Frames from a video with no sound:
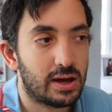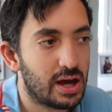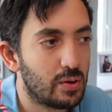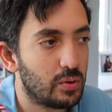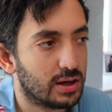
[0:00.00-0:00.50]

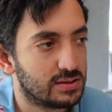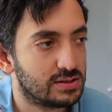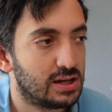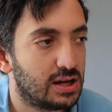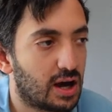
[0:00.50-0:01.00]
here, we can
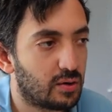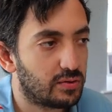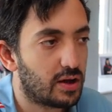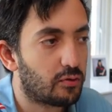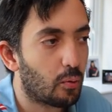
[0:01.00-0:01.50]
see that
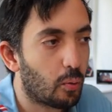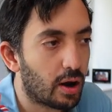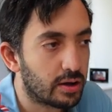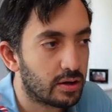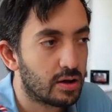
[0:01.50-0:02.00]
there's
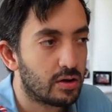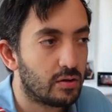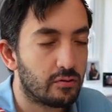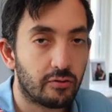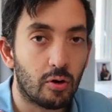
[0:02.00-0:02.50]
one
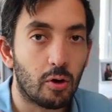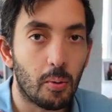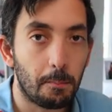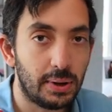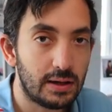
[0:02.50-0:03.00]

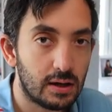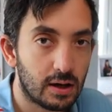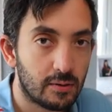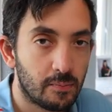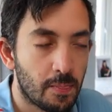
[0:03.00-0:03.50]
for
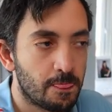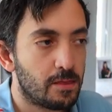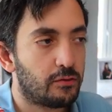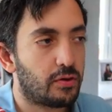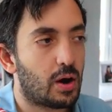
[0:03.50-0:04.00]
media.
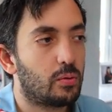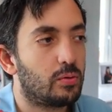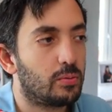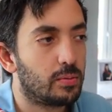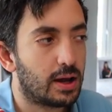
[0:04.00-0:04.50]
So that
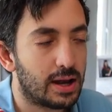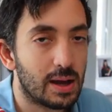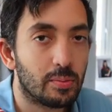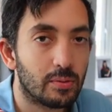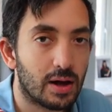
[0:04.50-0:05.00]
will
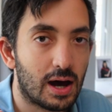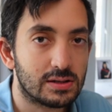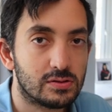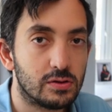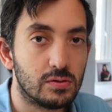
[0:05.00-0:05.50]
enable
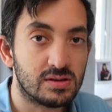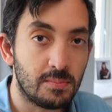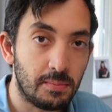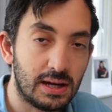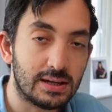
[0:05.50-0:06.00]
us to use the
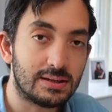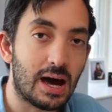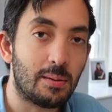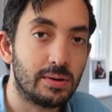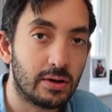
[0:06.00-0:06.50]
media
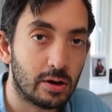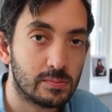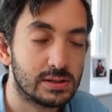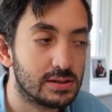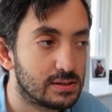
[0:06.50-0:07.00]
tab in Home
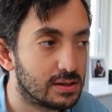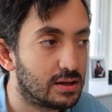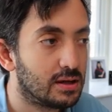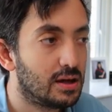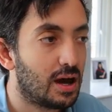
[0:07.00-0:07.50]

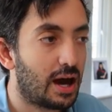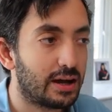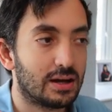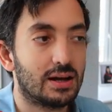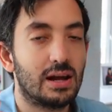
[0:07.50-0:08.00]
Assistant
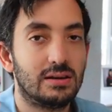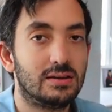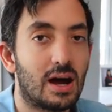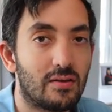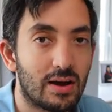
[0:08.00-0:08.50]
and connect
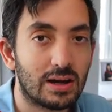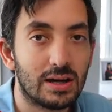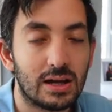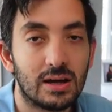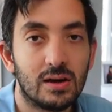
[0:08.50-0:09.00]

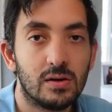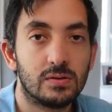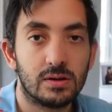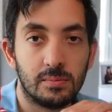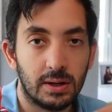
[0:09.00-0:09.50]
directly
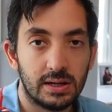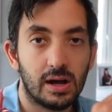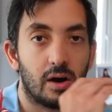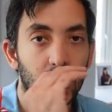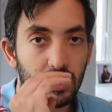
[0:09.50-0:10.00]
to the
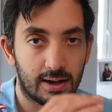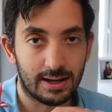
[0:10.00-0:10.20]
media on our